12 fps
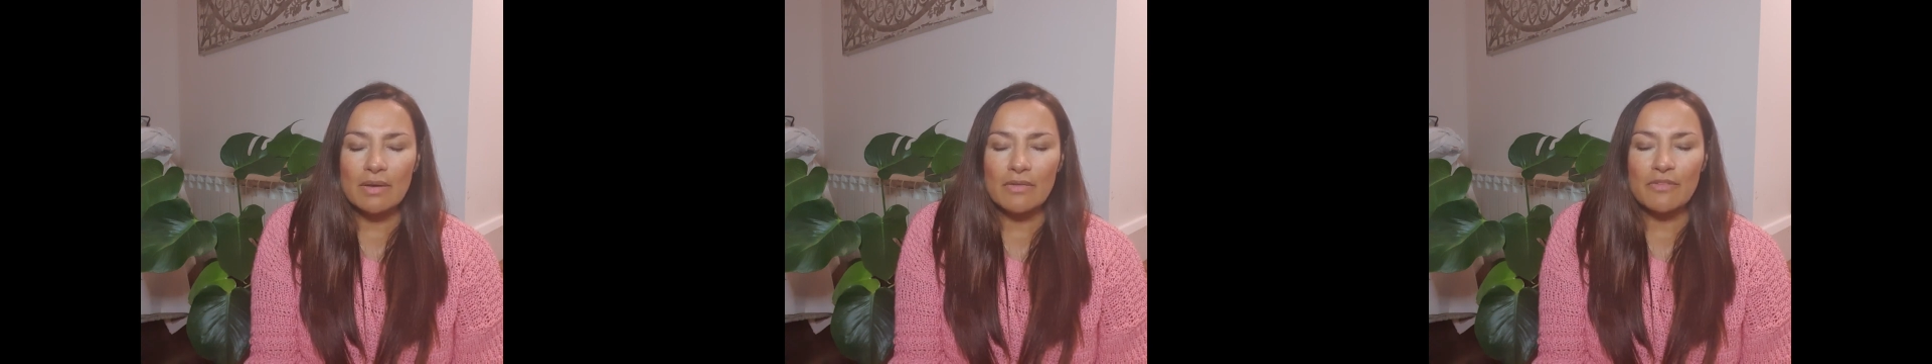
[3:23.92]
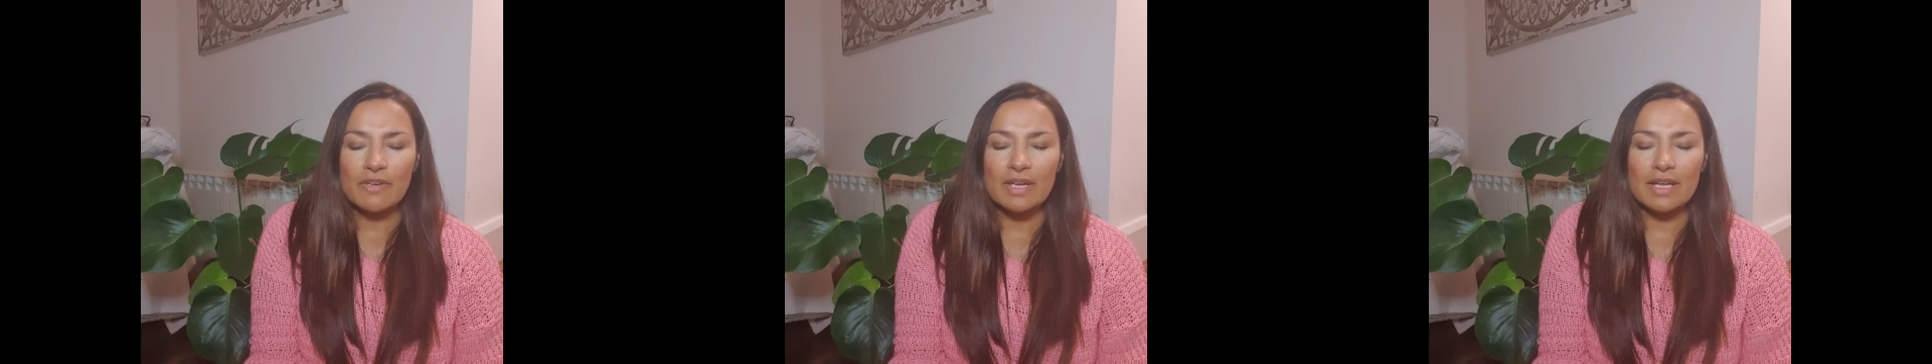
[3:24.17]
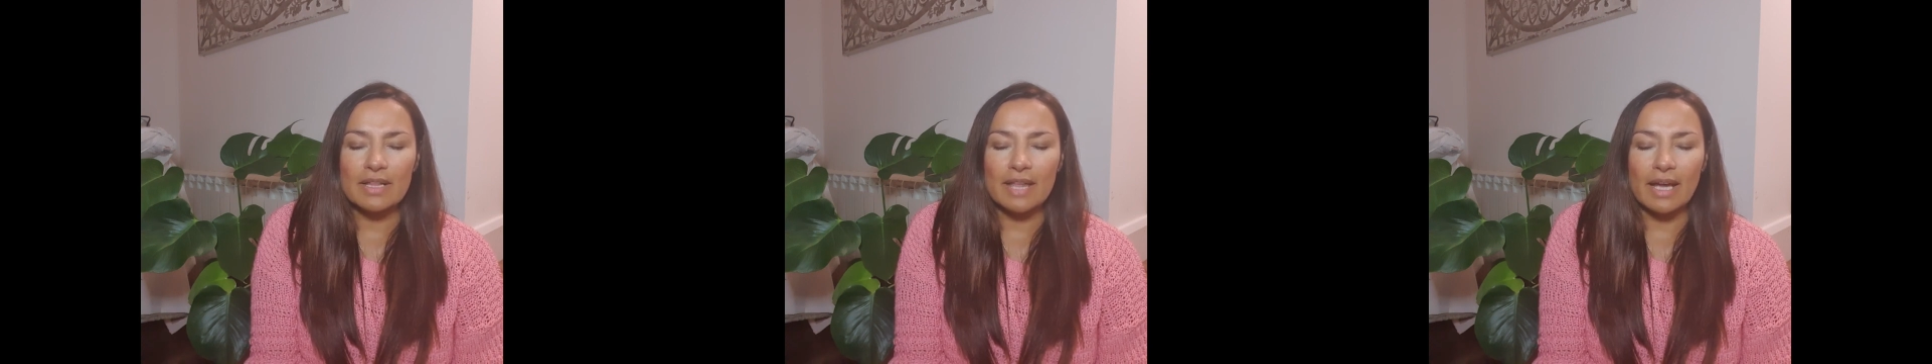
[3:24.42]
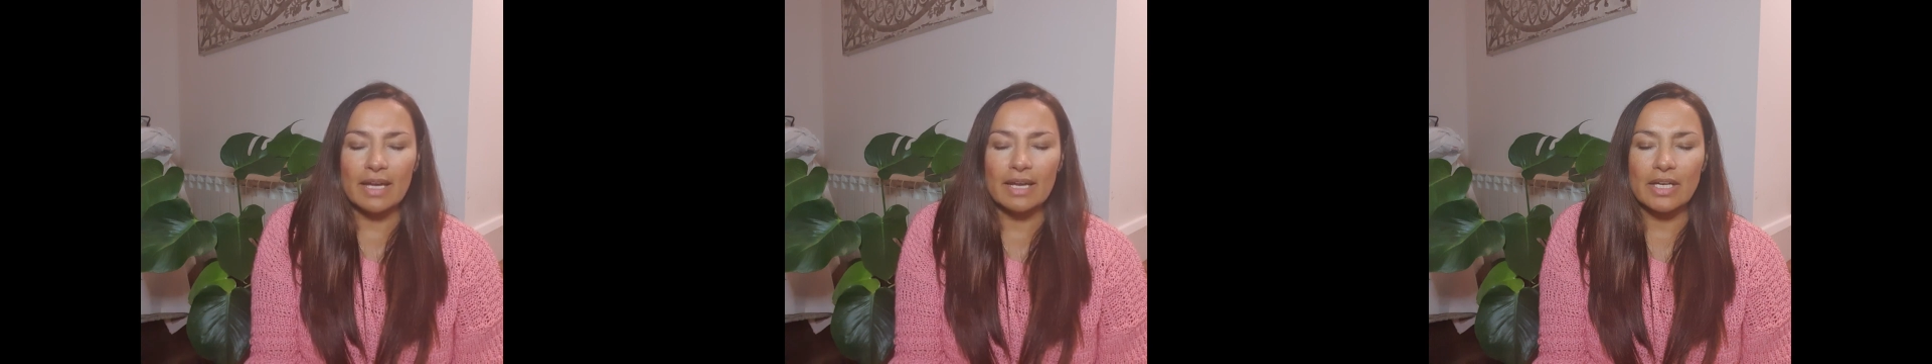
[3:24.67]
feel that
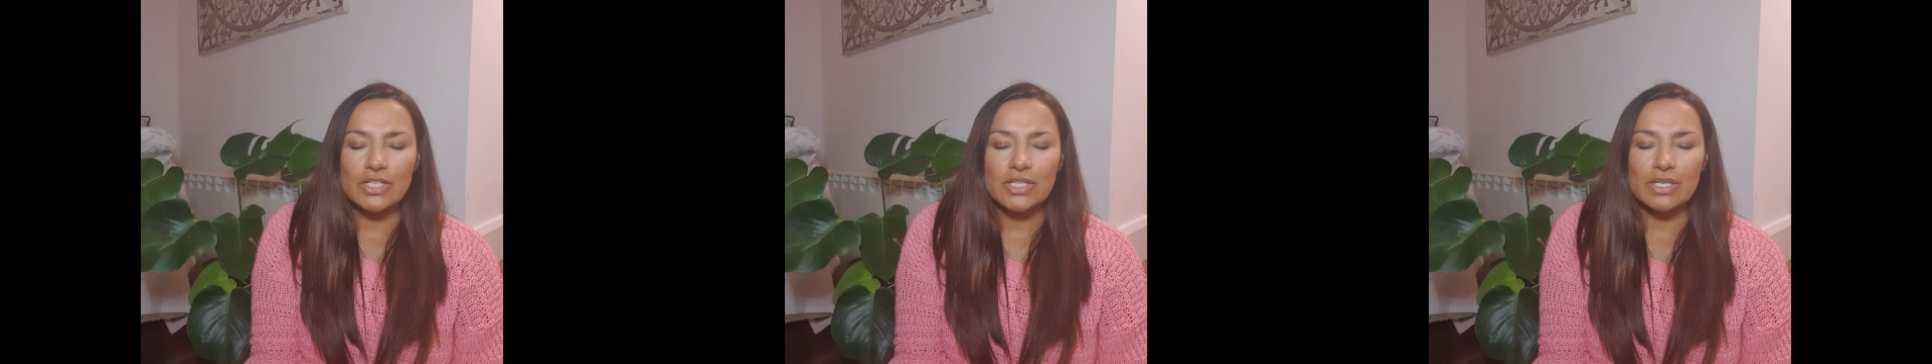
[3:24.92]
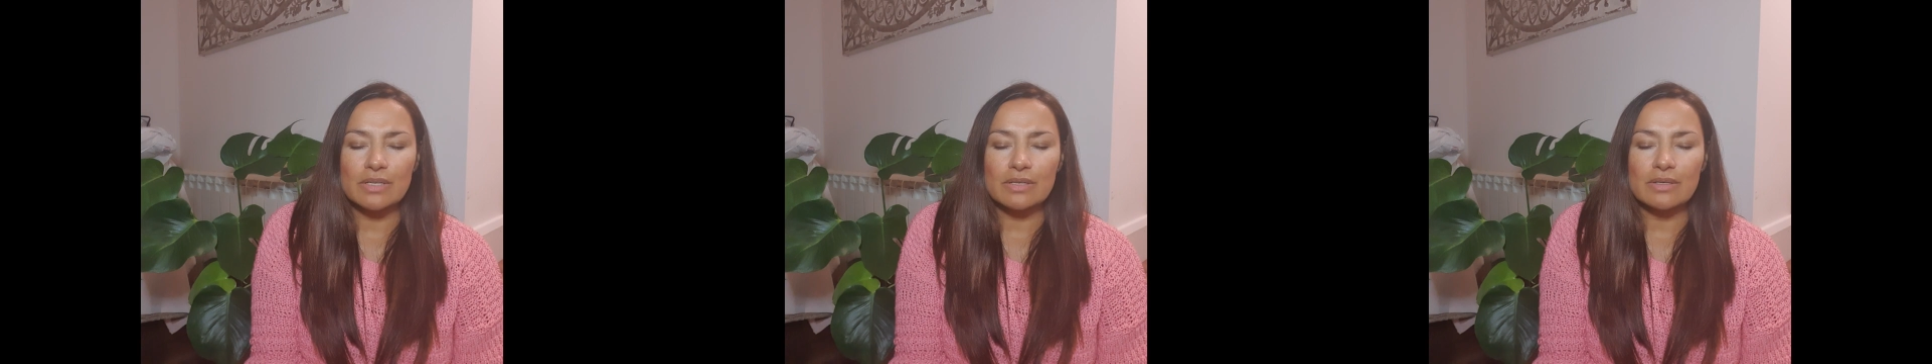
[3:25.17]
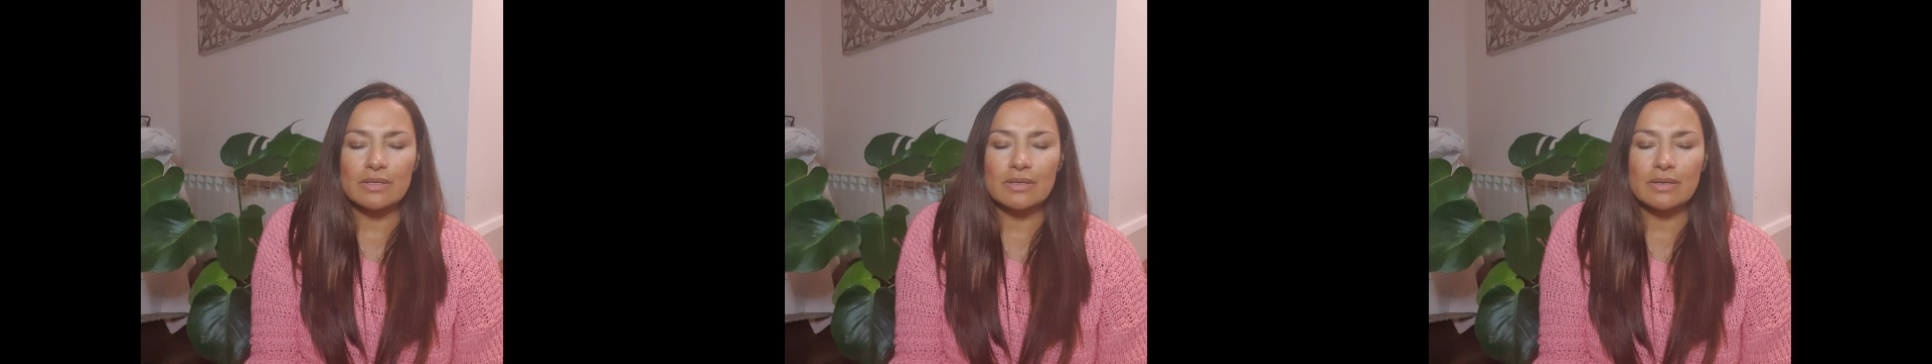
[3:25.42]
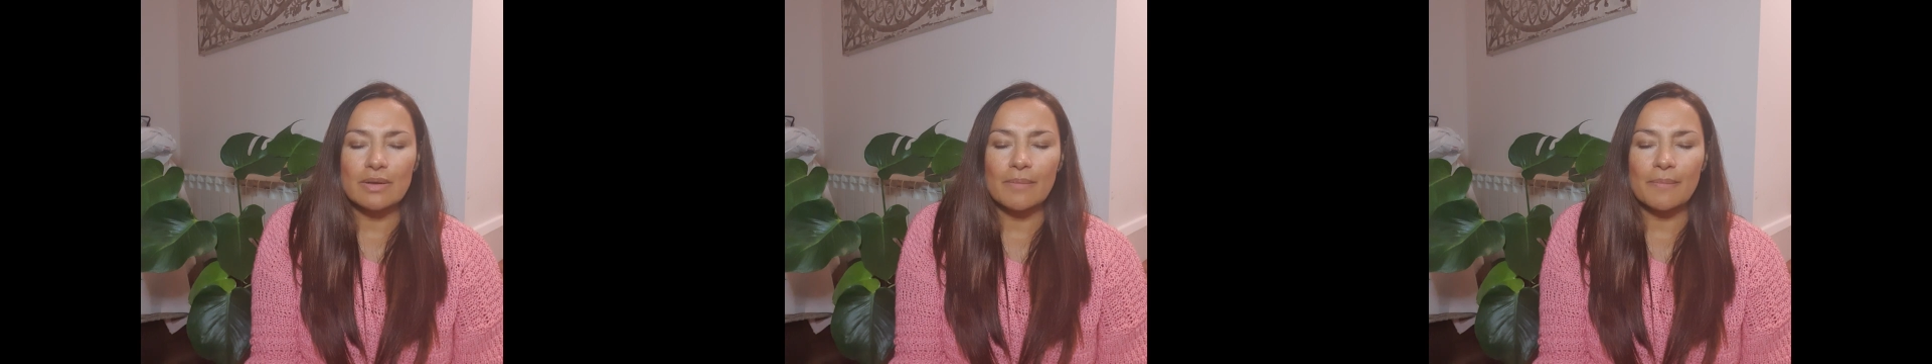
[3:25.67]
connection,
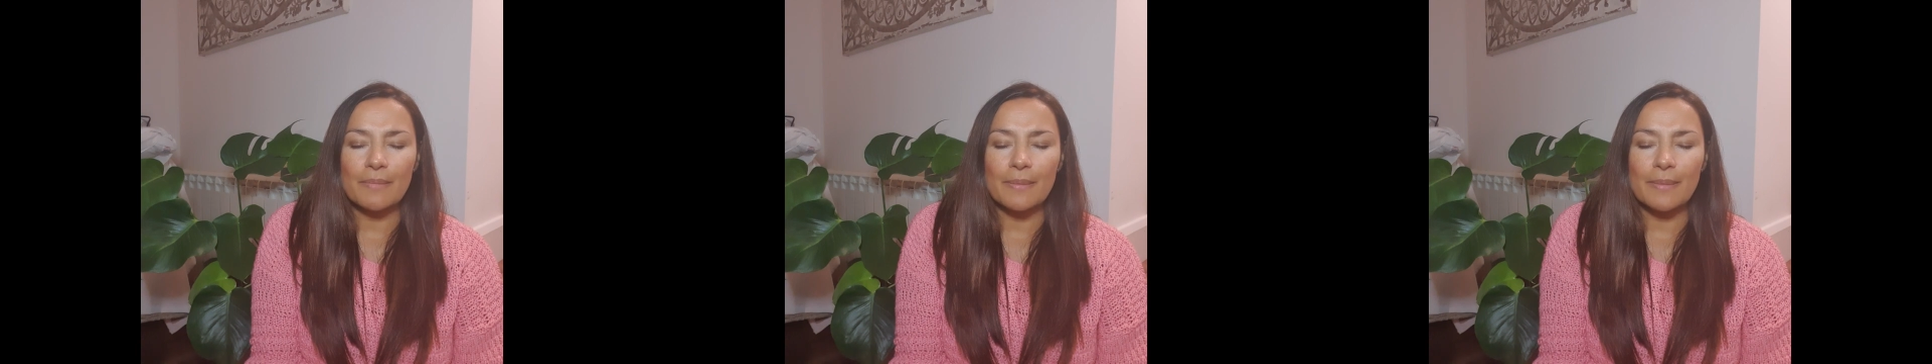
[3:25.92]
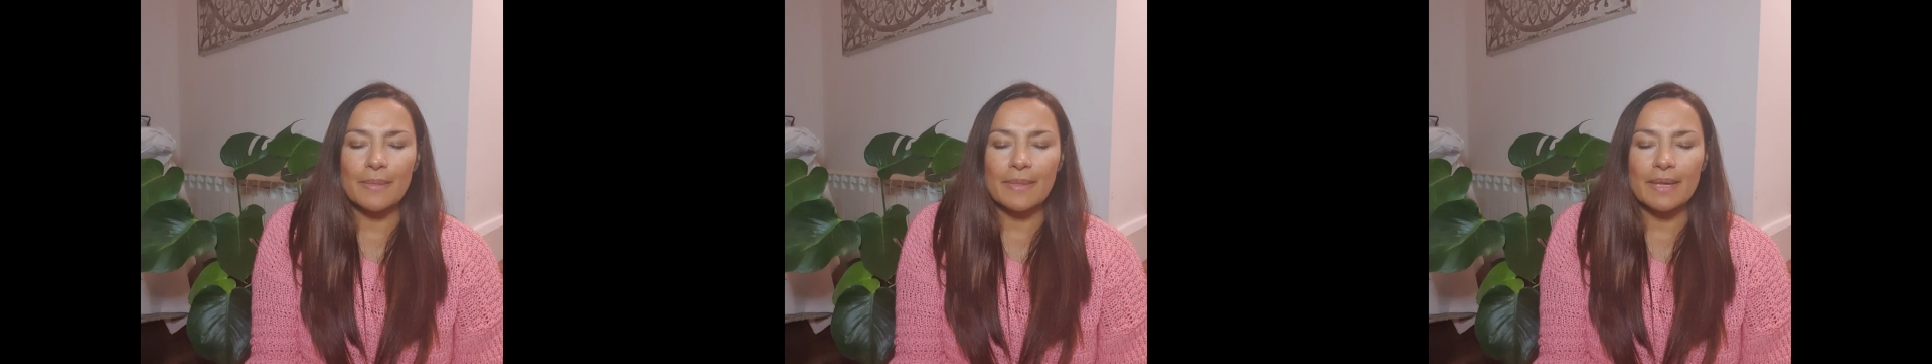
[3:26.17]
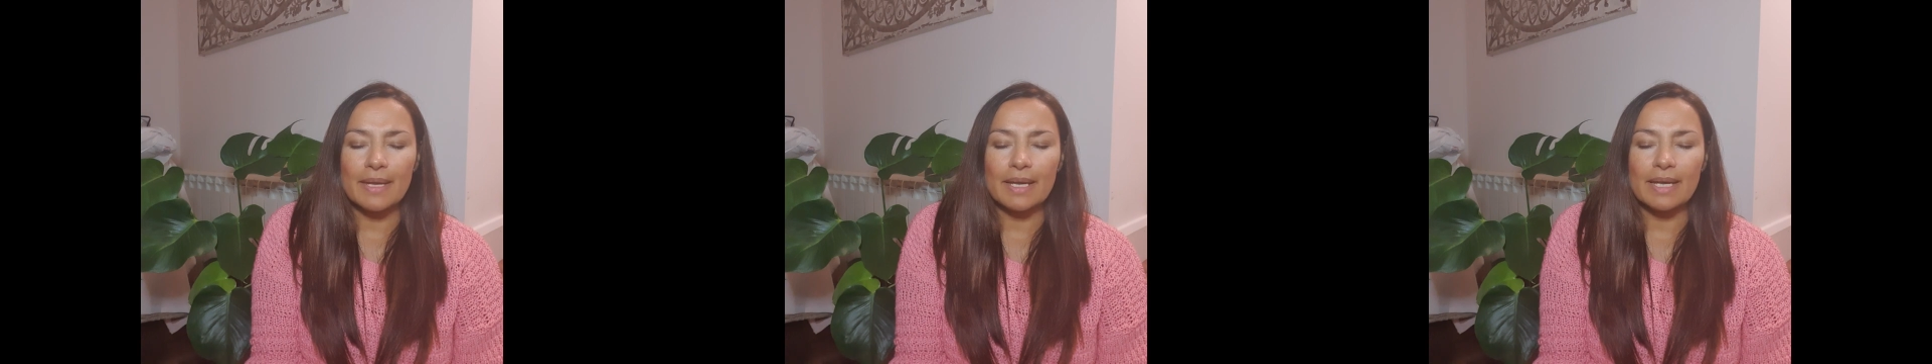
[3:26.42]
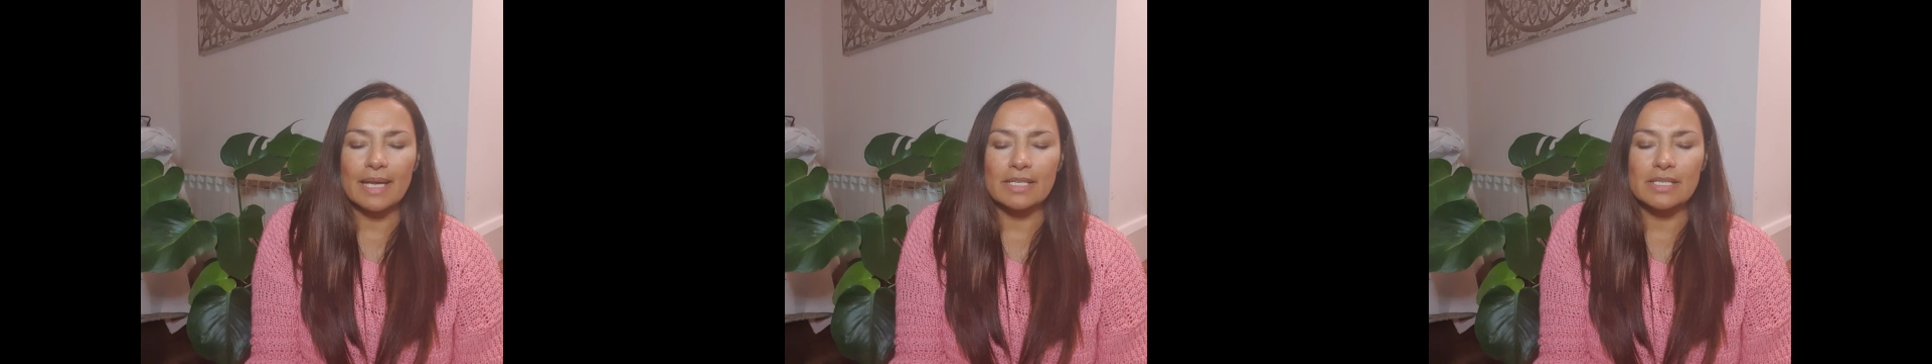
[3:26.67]
connected